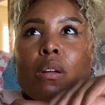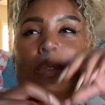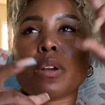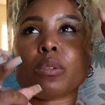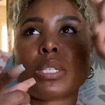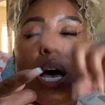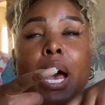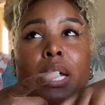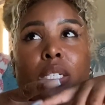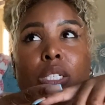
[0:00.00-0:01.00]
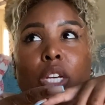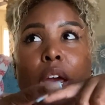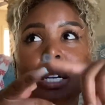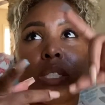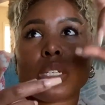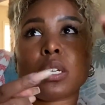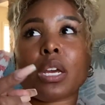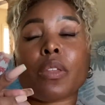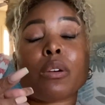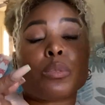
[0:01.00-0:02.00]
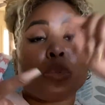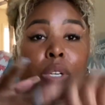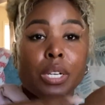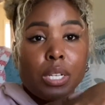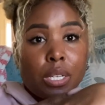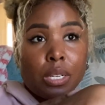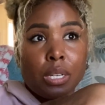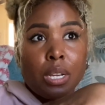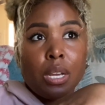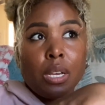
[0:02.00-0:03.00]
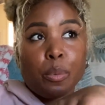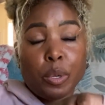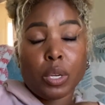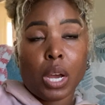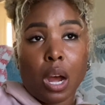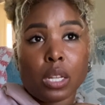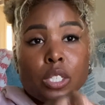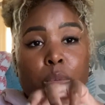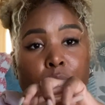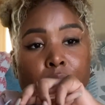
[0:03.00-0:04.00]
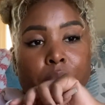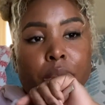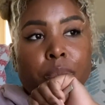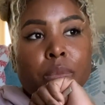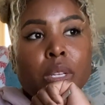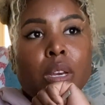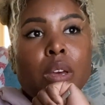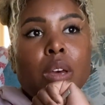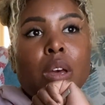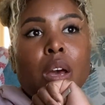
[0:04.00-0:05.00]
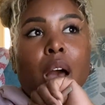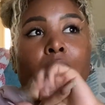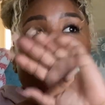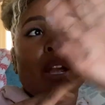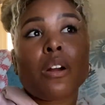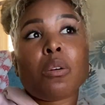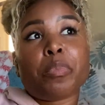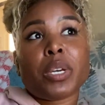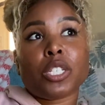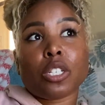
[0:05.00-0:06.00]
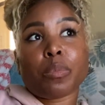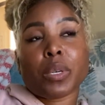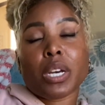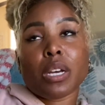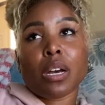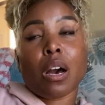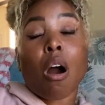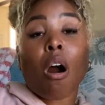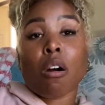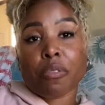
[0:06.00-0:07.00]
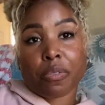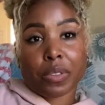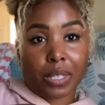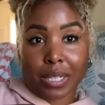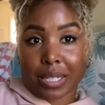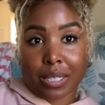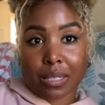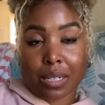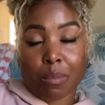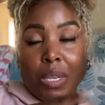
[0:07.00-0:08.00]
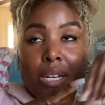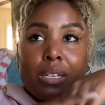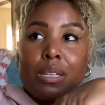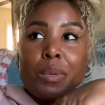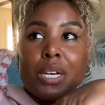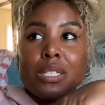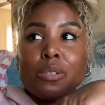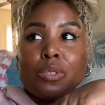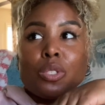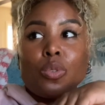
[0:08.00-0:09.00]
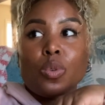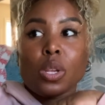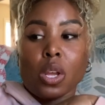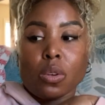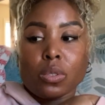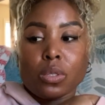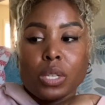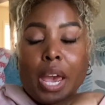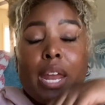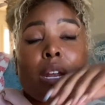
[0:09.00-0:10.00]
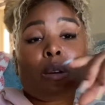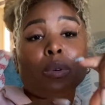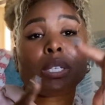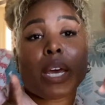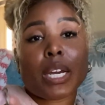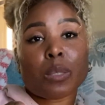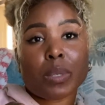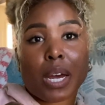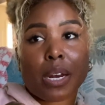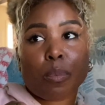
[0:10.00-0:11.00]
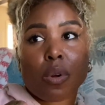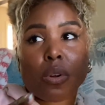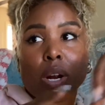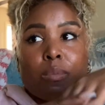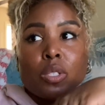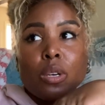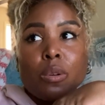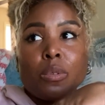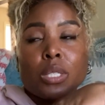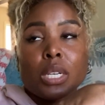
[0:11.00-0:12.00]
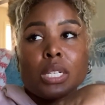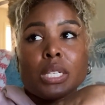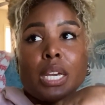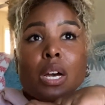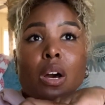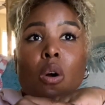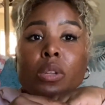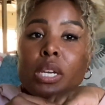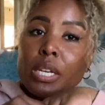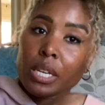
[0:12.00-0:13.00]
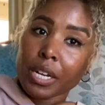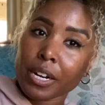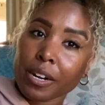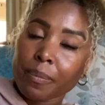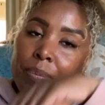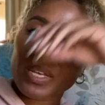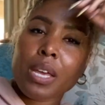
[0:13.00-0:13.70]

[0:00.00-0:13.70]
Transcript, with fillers: there was Hinds and Jackson, and there was Meridian Community College in Meridian. I narrowed Bishop because off the list immediately because it was too close. And then it was an expedited program. So it was gonna take only a year.